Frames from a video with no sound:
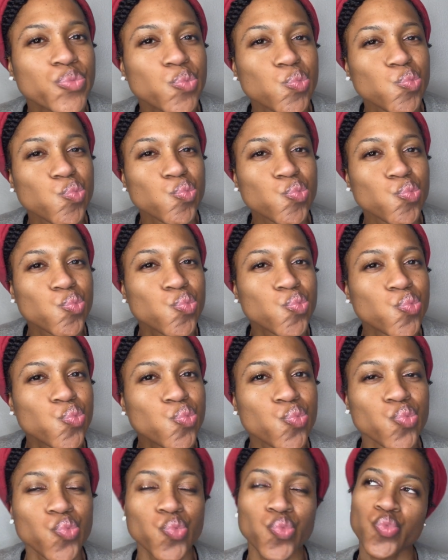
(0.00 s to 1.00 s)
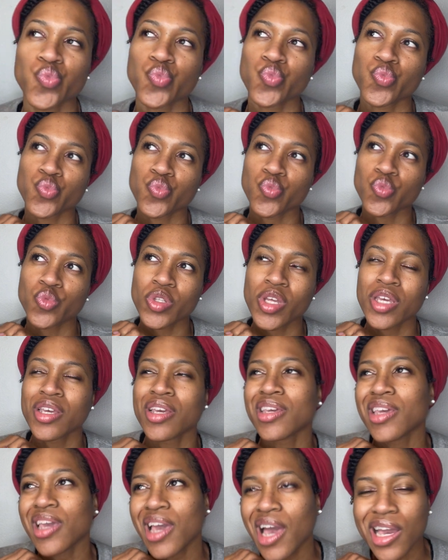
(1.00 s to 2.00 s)
hmm,
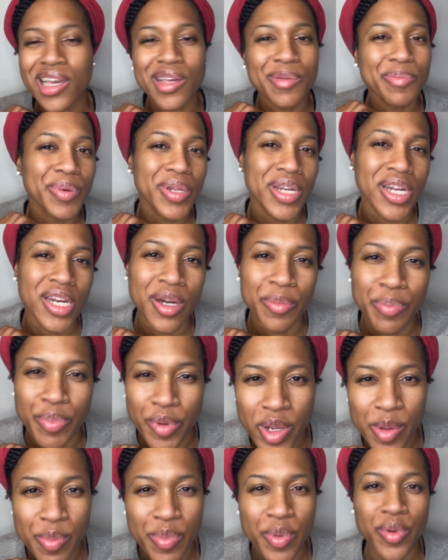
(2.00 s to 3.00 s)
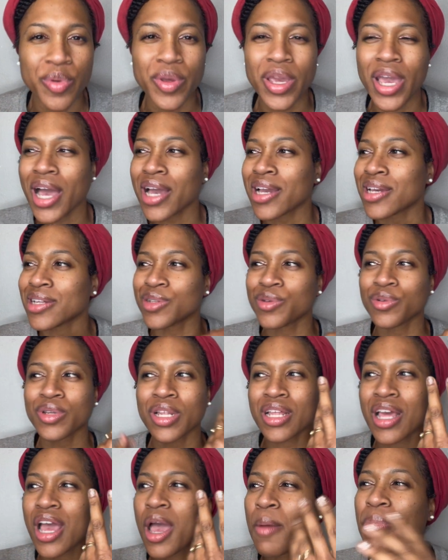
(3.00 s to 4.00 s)
yeah, I could put in a pre-poo. Yeah, I could do
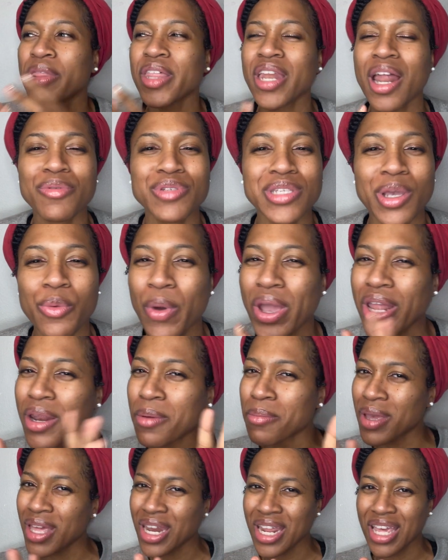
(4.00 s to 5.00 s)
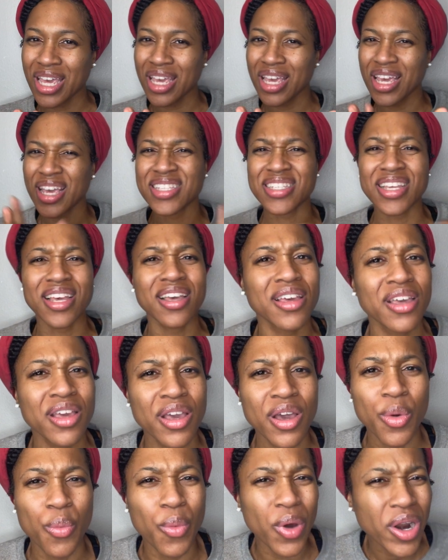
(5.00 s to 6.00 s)
that. But then I was like, wait a minute. It's a,
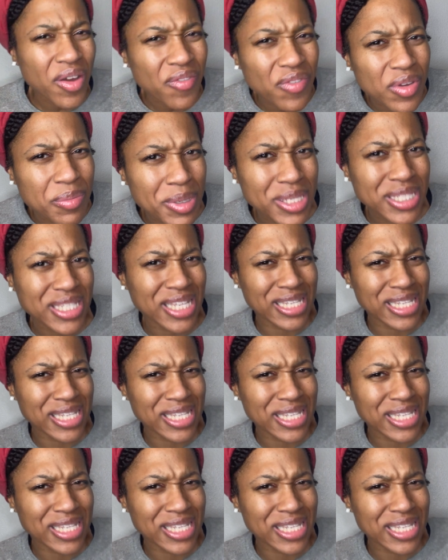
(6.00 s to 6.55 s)
one of them is a